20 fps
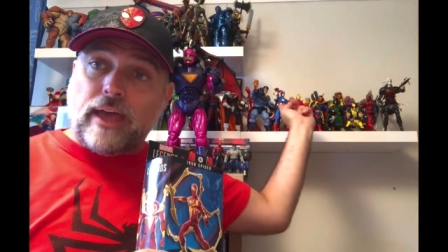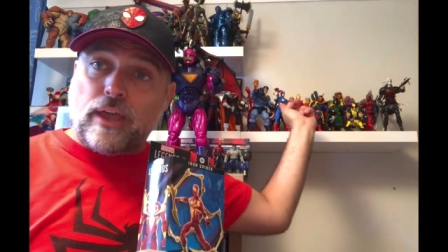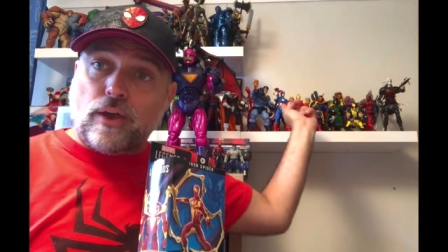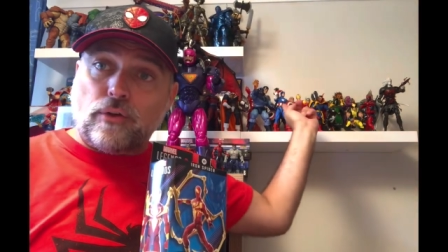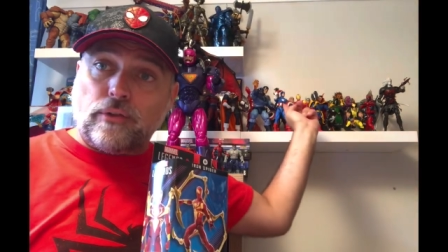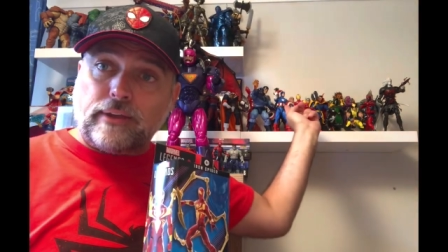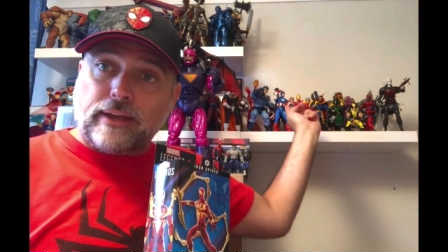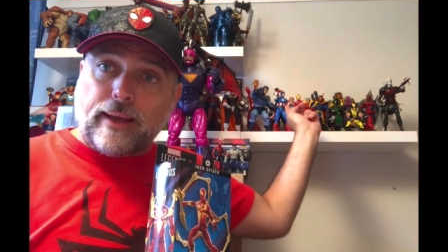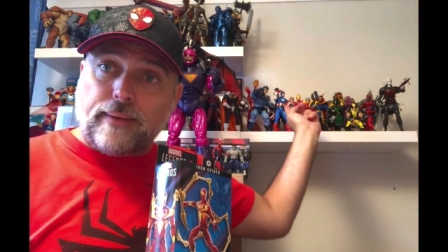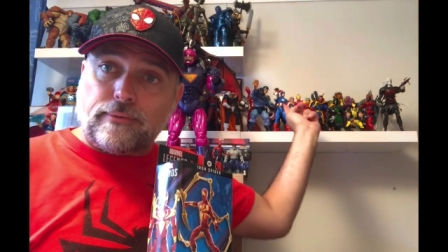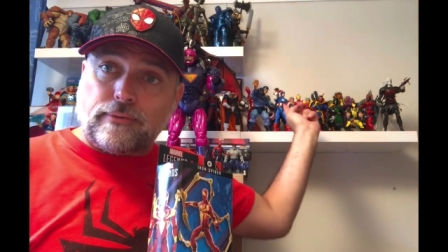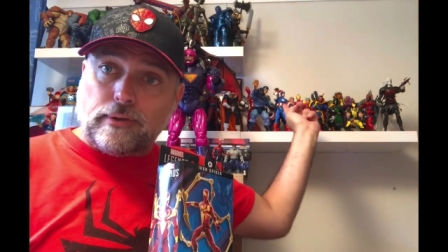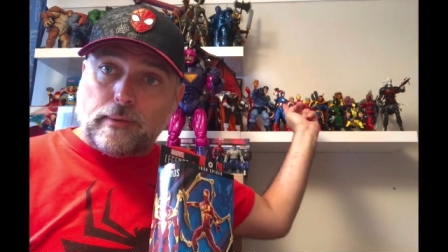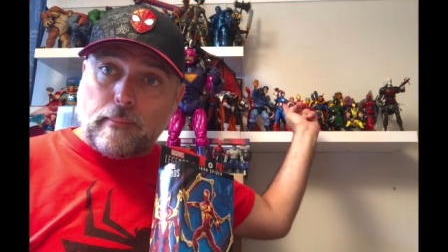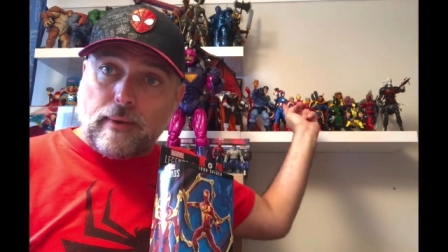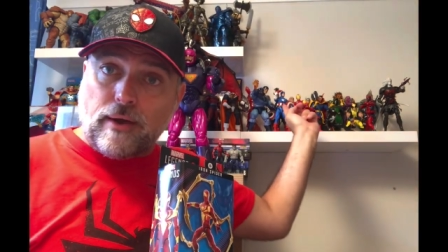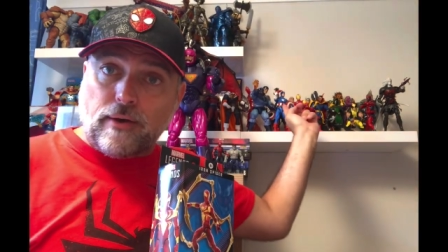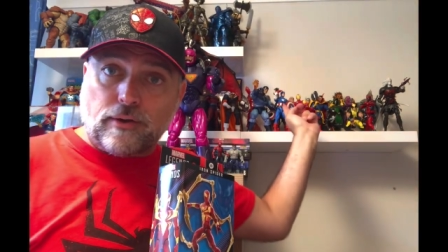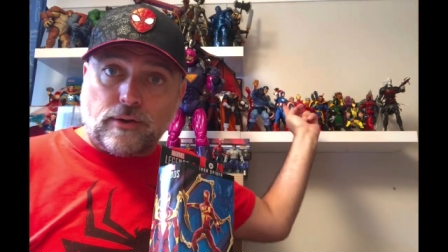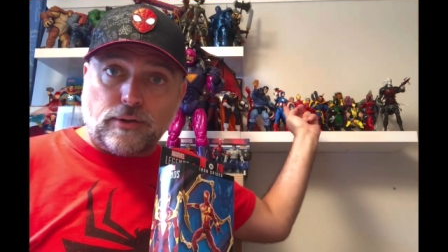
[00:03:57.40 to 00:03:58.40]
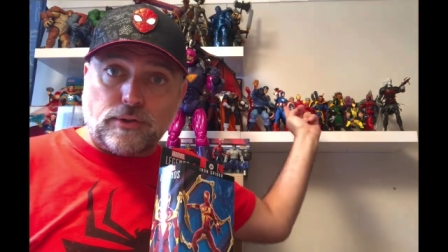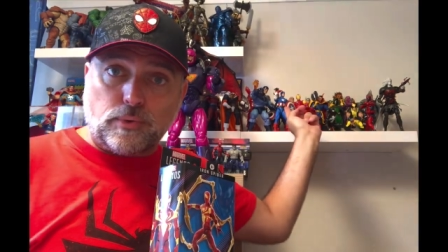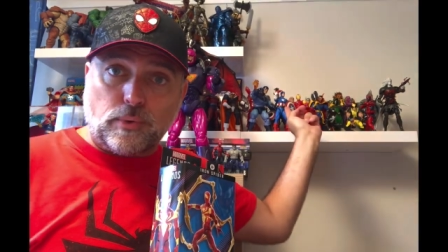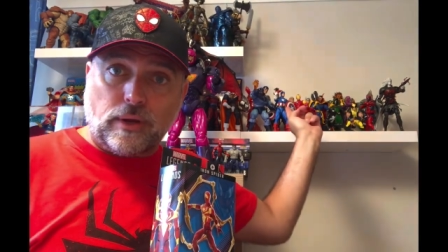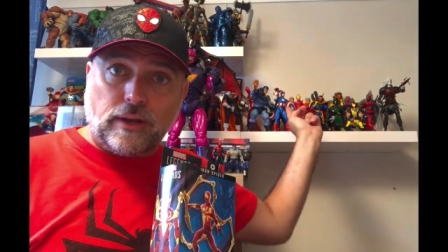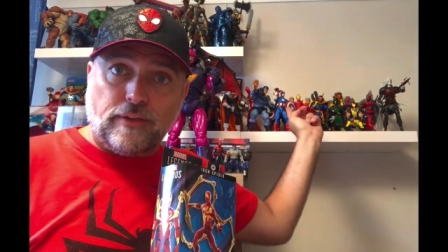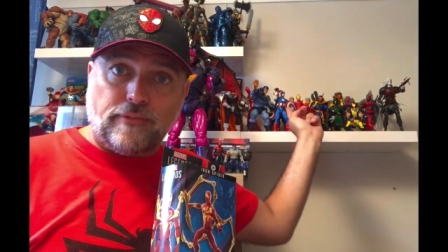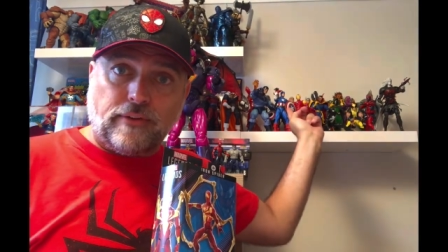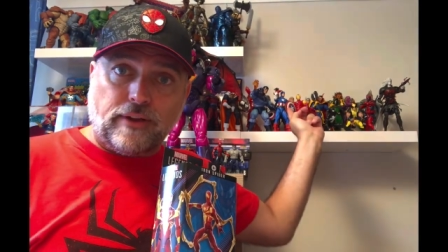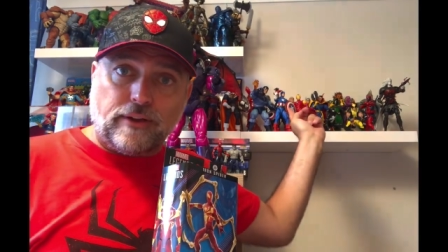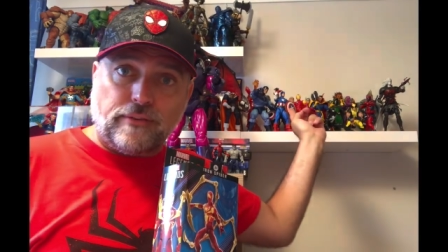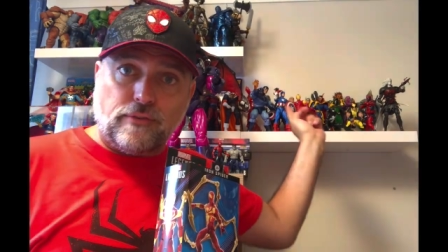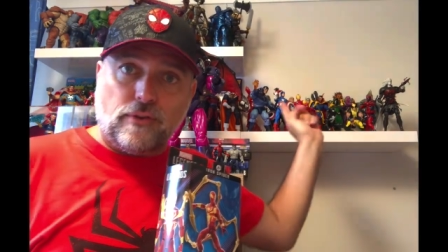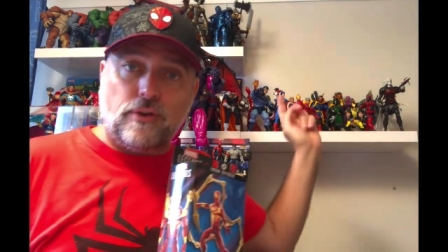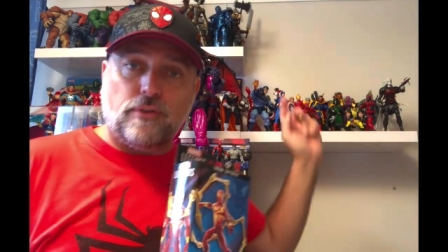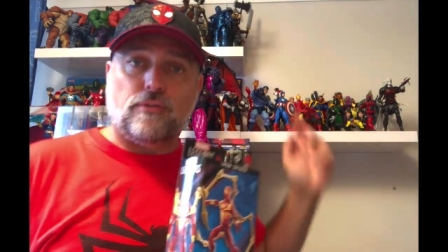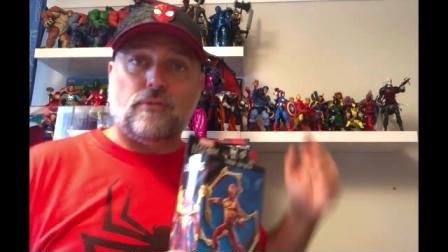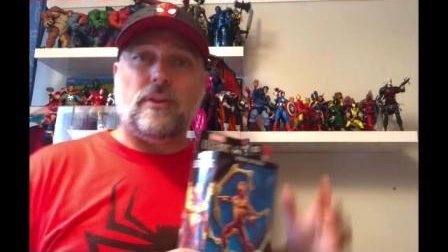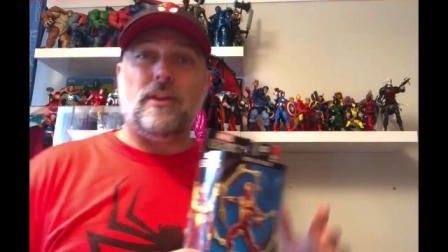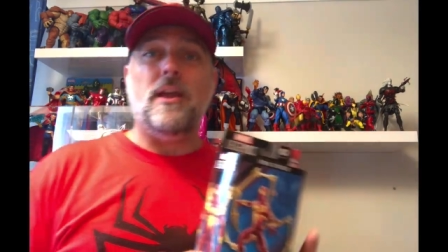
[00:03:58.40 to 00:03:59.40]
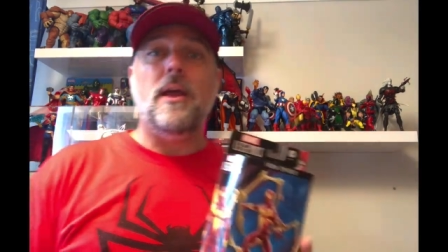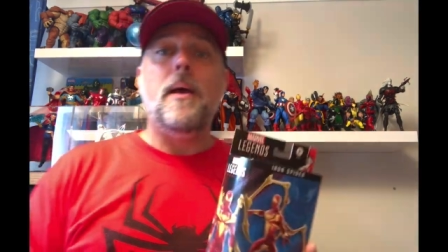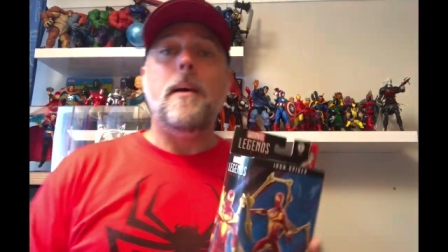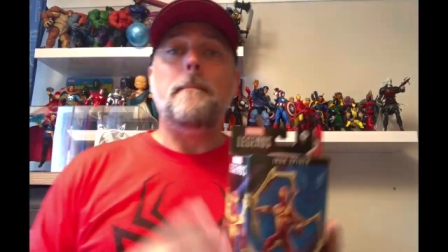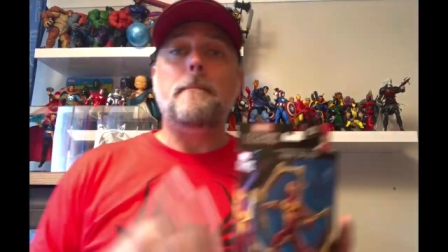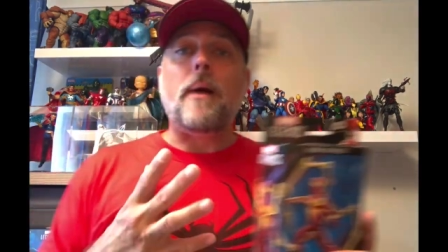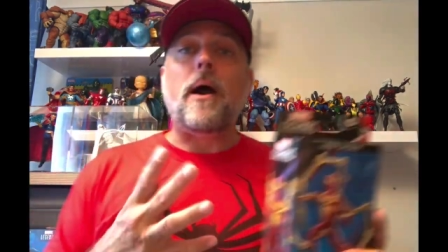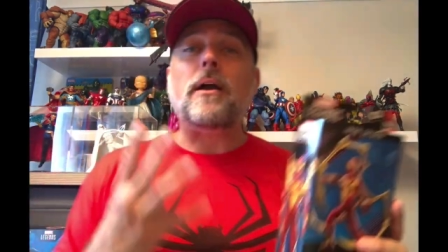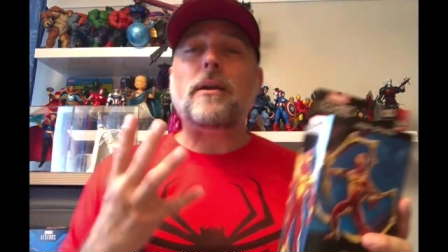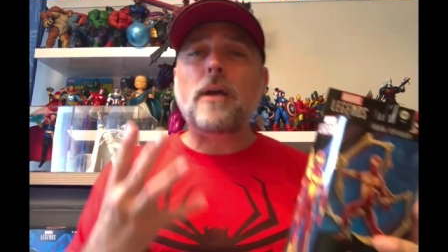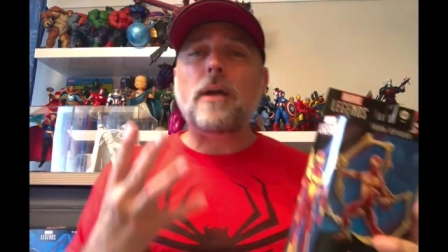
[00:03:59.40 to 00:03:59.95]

you've got the Captain America 20th anniversary. But